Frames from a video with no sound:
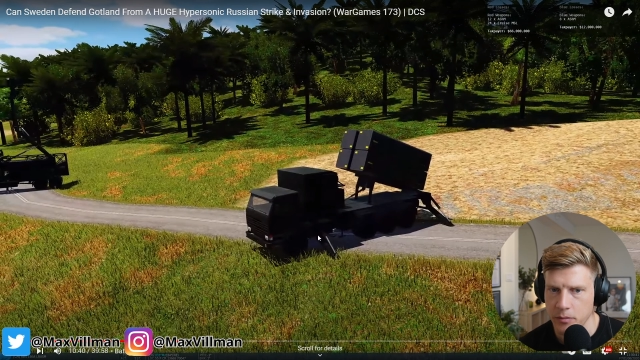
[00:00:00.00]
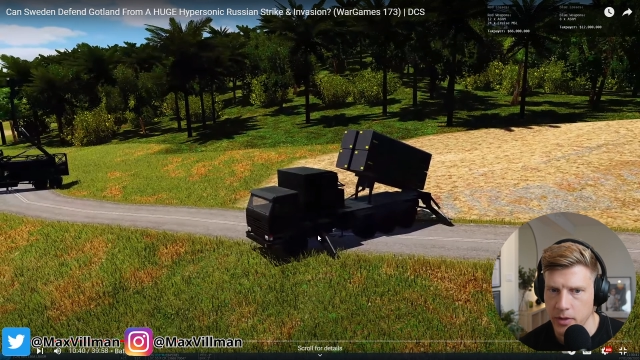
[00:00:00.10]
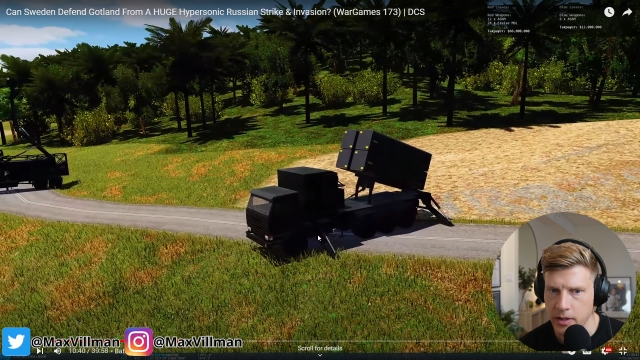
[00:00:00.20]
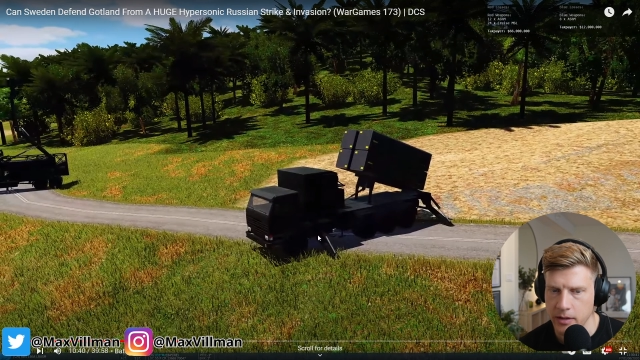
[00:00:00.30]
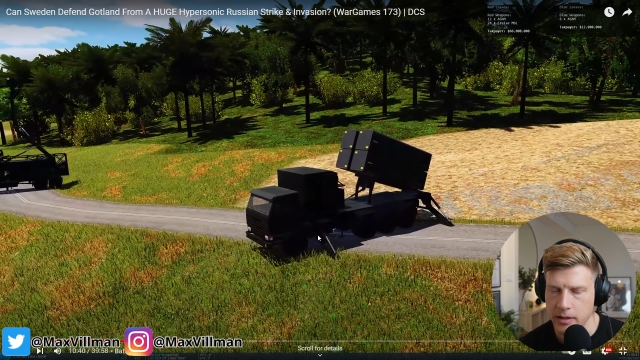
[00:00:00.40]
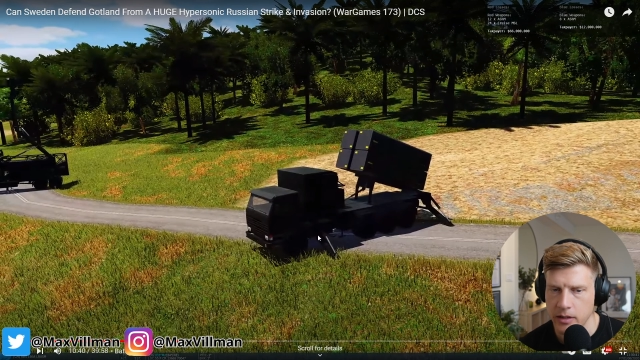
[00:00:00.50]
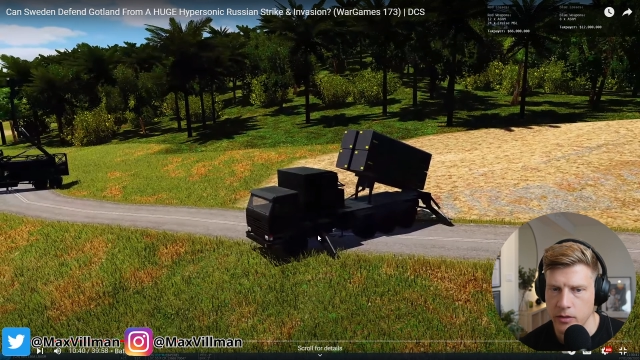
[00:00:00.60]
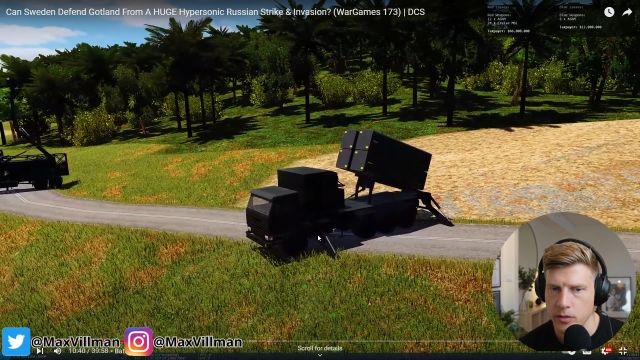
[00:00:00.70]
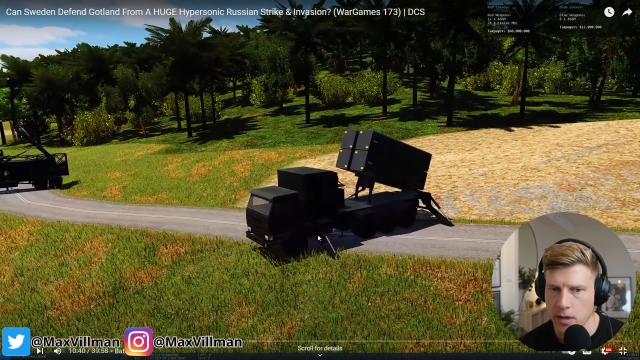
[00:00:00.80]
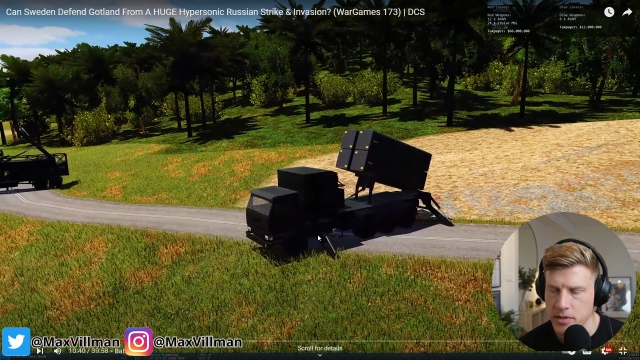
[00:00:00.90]

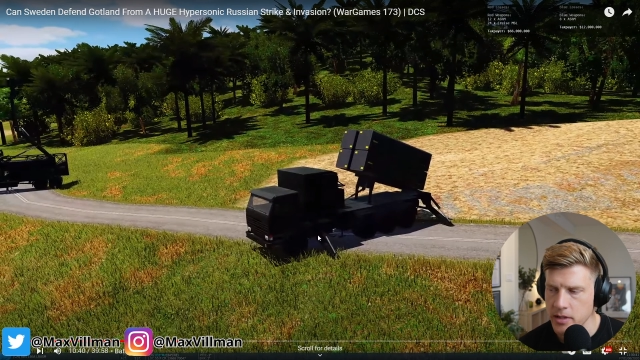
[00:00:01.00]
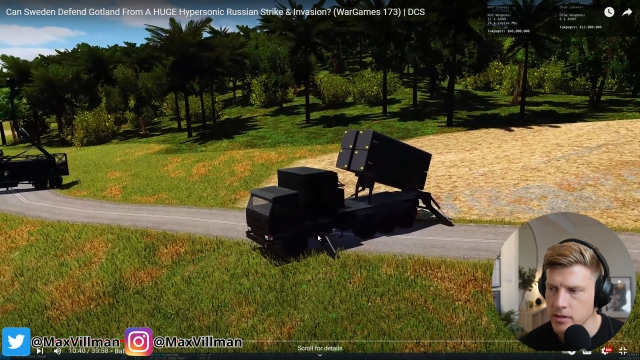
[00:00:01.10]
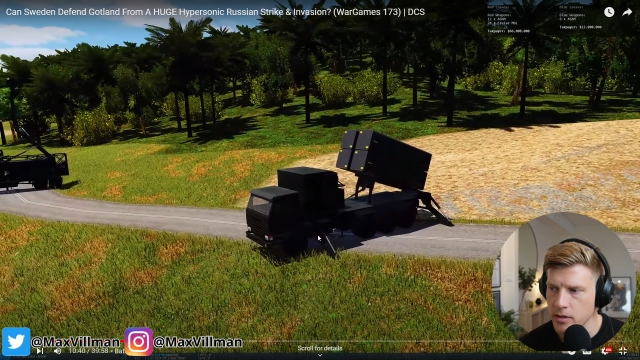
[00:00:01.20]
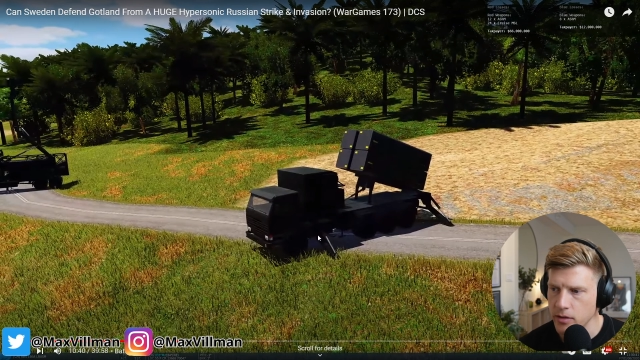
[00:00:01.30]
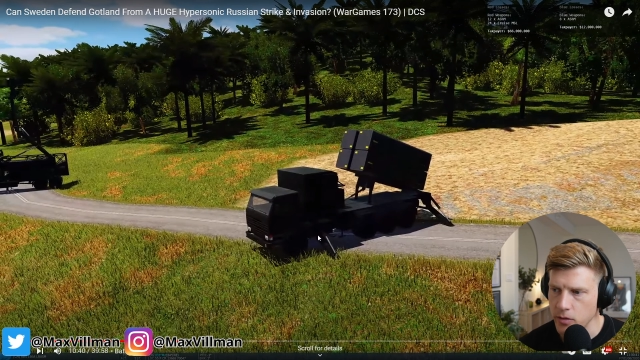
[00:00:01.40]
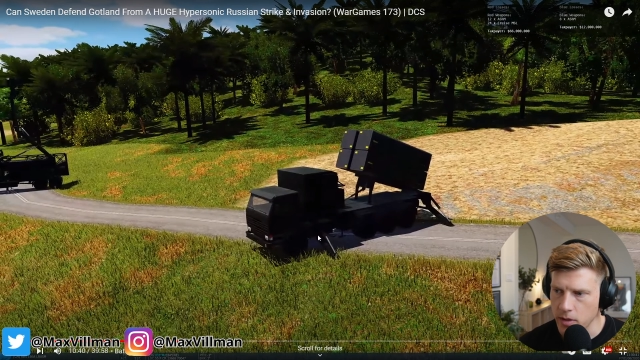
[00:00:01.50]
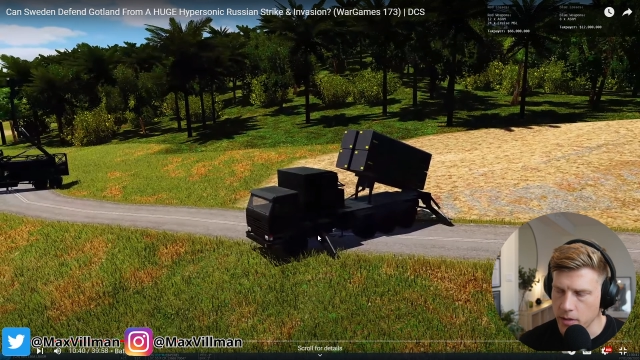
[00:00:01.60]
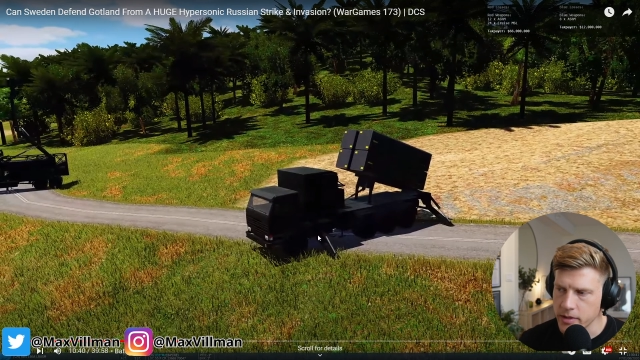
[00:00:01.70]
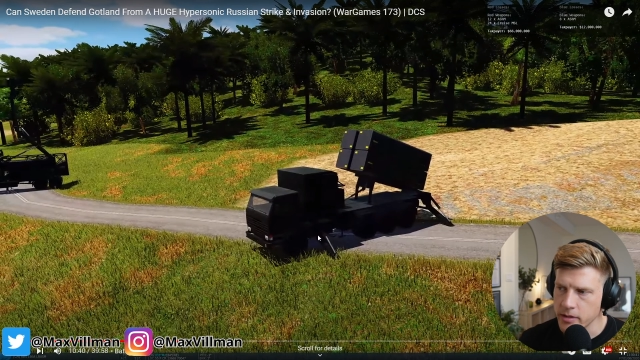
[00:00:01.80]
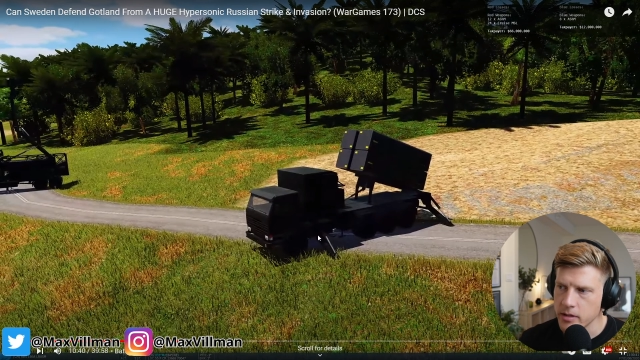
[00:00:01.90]
2000s, early
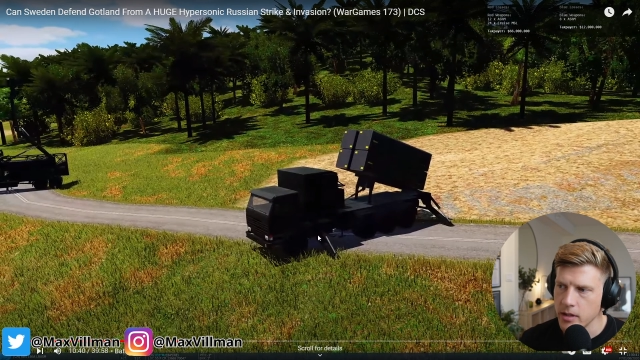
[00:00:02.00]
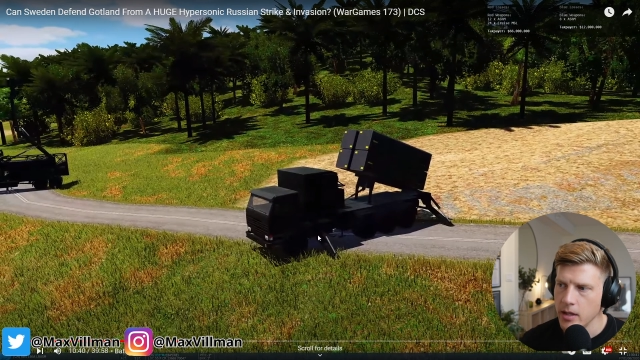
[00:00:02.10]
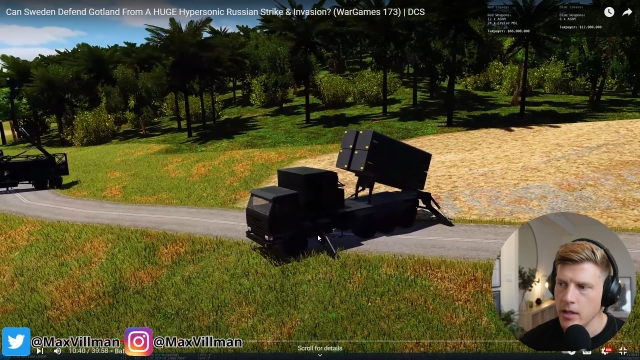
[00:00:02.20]
2000s,